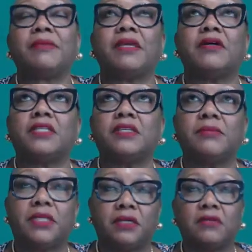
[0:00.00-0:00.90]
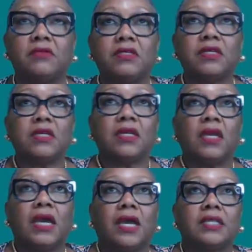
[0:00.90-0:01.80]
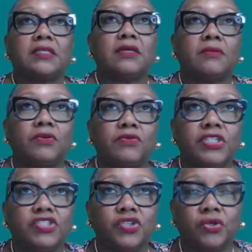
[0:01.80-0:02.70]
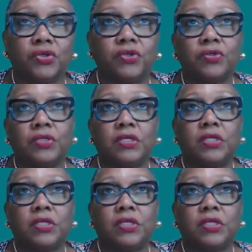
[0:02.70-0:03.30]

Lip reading: me an email at Marijo.